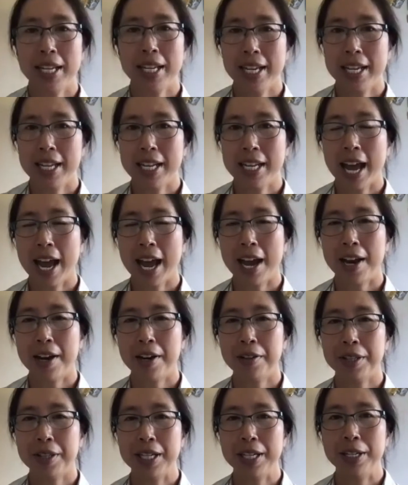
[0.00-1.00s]
in
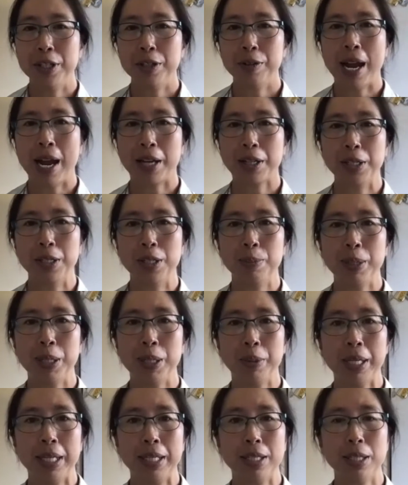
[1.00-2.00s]
how the interactions
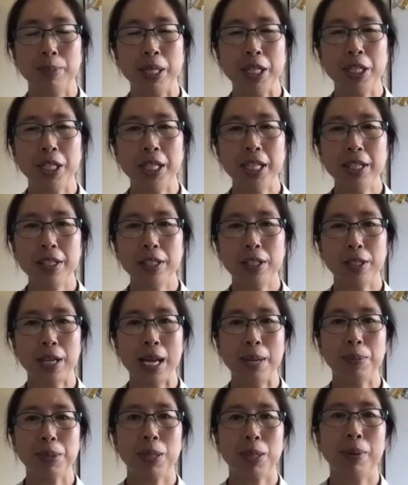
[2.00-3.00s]
between species
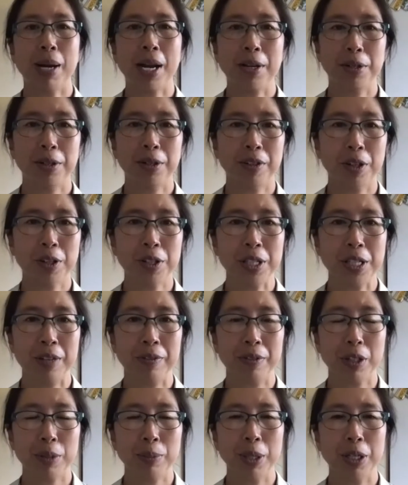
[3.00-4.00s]
shapes the biodiversity
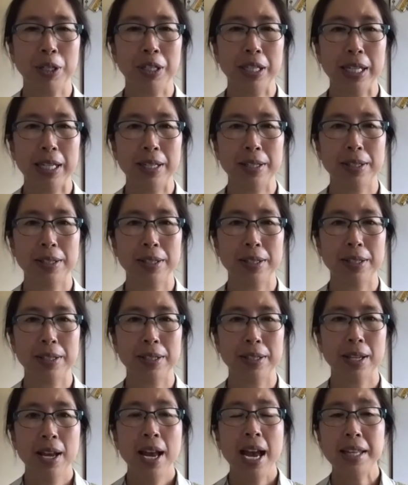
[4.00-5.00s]
of communities,
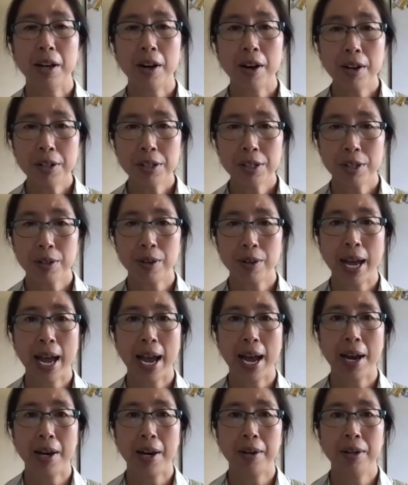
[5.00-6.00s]
and then
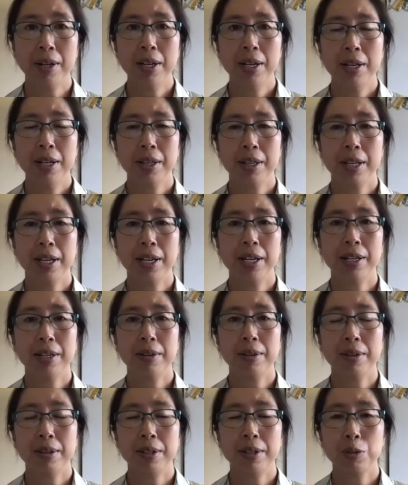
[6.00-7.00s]
also how
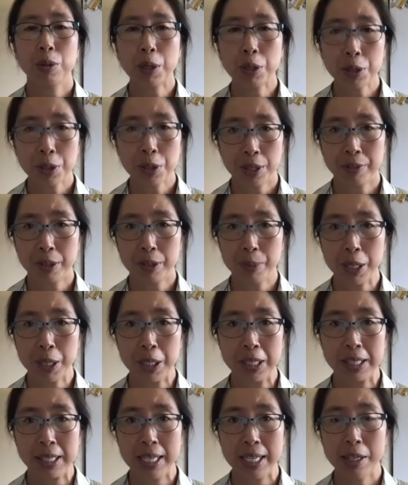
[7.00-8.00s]
the structure of
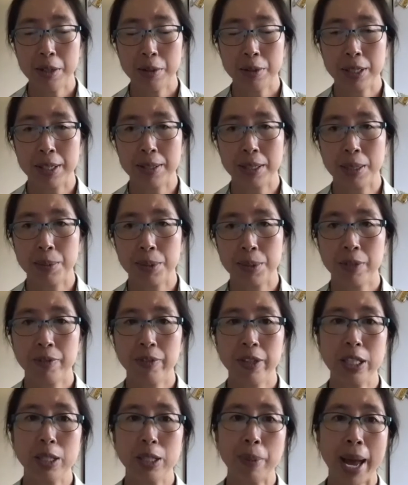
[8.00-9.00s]
communities and ecosystems
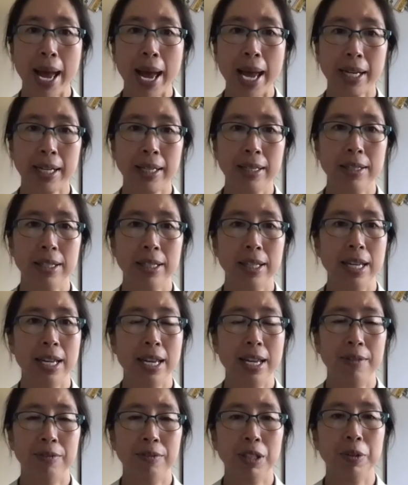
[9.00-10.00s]
feeds back into
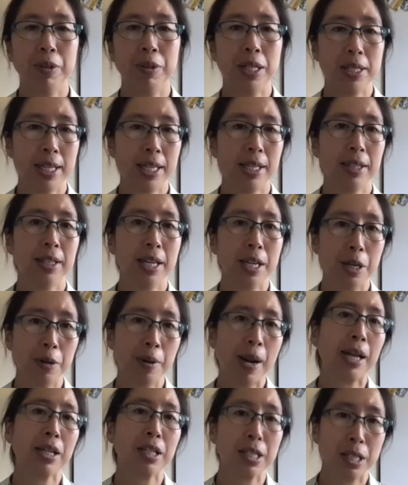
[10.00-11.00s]
influencing the
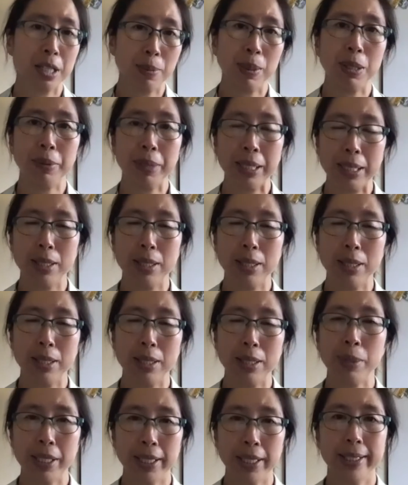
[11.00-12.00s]
interactions between
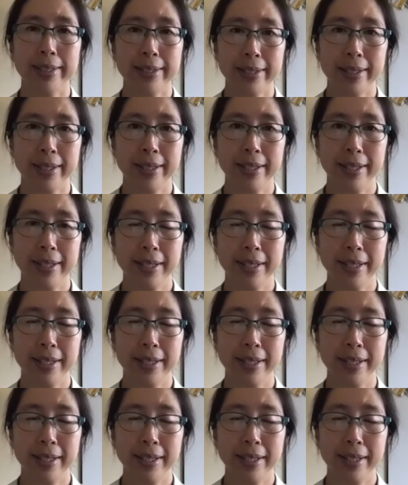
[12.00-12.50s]
species.